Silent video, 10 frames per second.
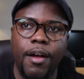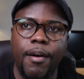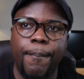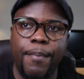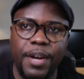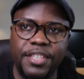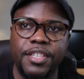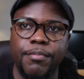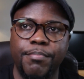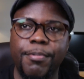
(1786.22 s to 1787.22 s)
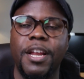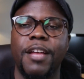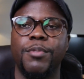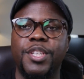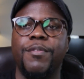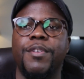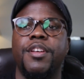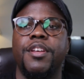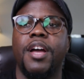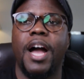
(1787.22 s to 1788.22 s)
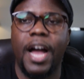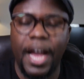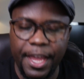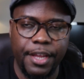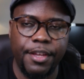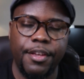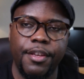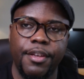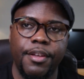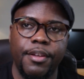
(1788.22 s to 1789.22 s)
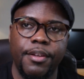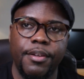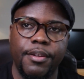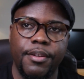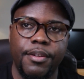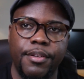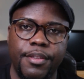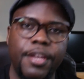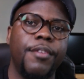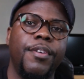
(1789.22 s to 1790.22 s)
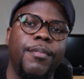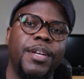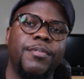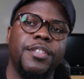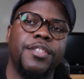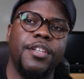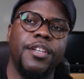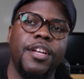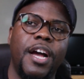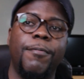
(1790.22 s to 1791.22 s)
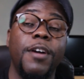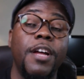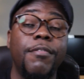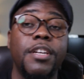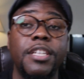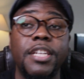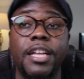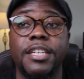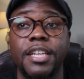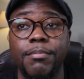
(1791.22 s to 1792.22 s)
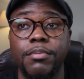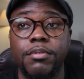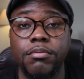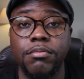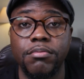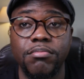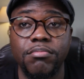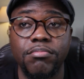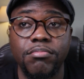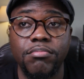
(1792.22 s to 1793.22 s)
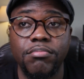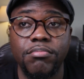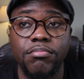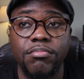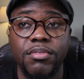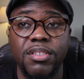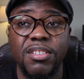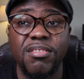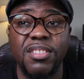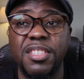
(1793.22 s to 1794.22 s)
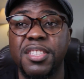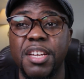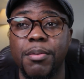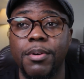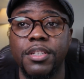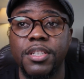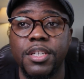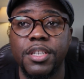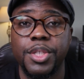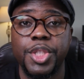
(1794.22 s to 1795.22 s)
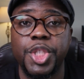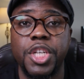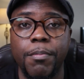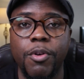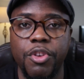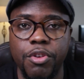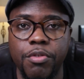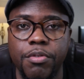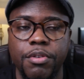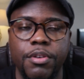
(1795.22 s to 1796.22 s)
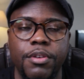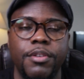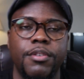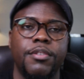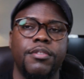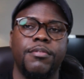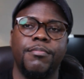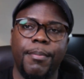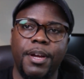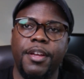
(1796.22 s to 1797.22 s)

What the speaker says: praising people like Museveni highly. Thank you very much for listening. And for every leader that came to this ceremony, shame on you. Bye-bye.